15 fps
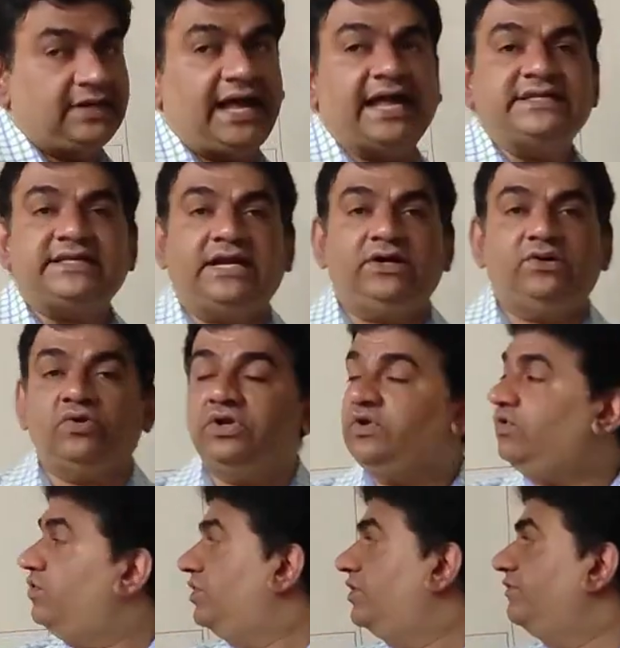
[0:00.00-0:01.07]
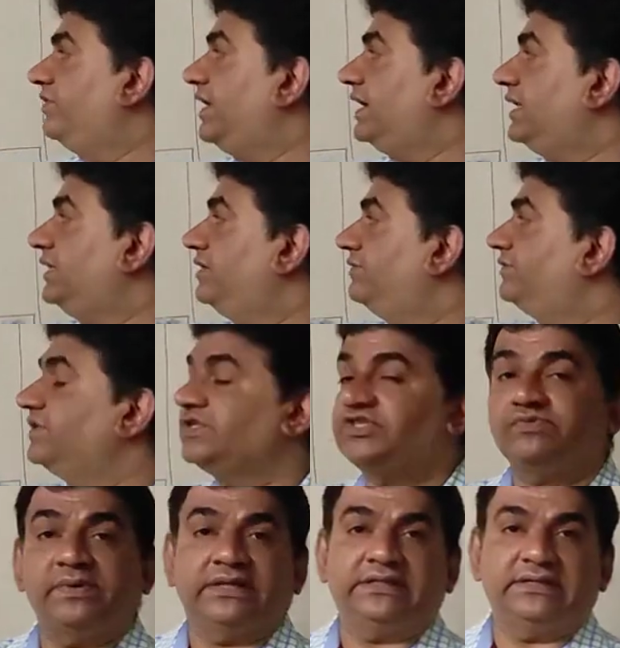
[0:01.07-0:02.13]
As I told you, we are in the
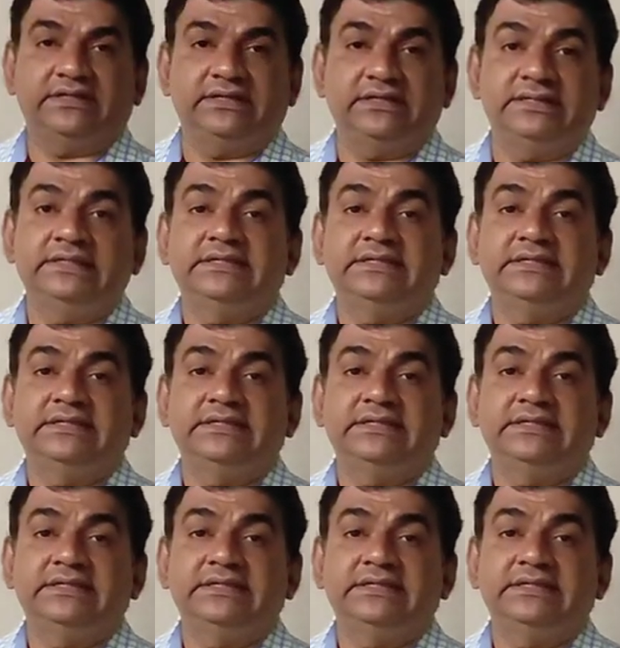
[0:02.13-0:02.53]
first method,